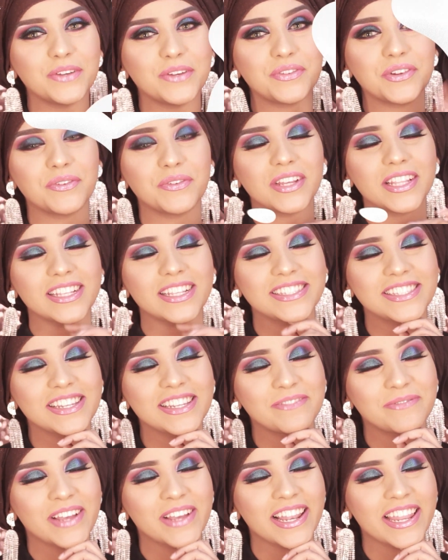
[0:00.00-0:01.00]
everyone,
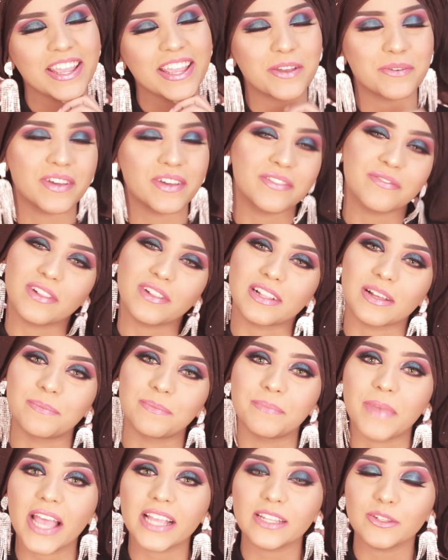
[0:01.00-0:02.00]
Assalamualaikum and
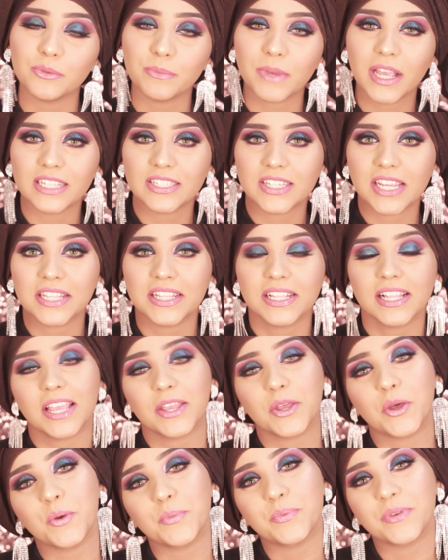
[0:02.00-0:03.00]
welcome back to my channel.
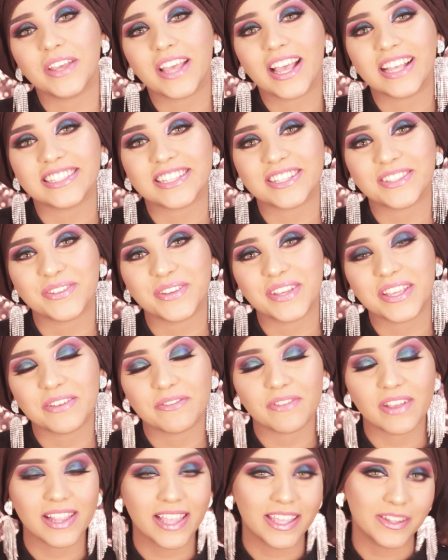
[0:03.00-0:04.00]
I hope you guys are doing
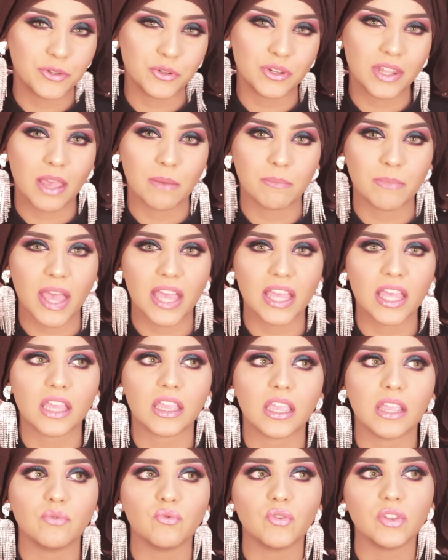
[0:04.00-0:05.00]
well, and today I'm back
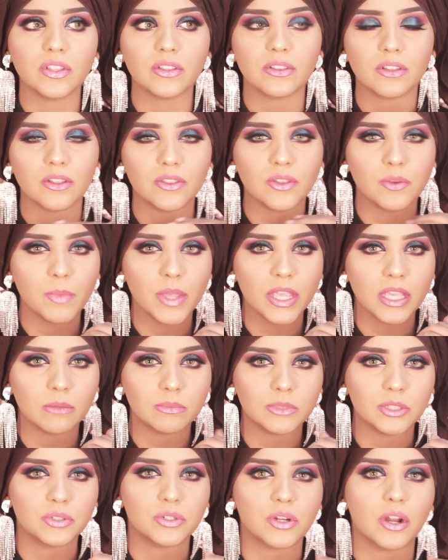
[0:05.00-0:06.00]
again with another makeup
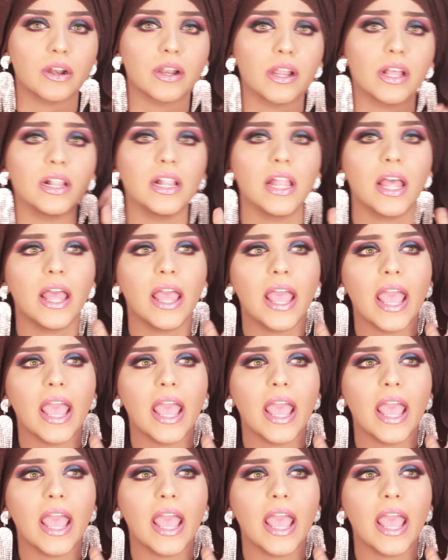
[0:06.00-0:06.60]
tutorial.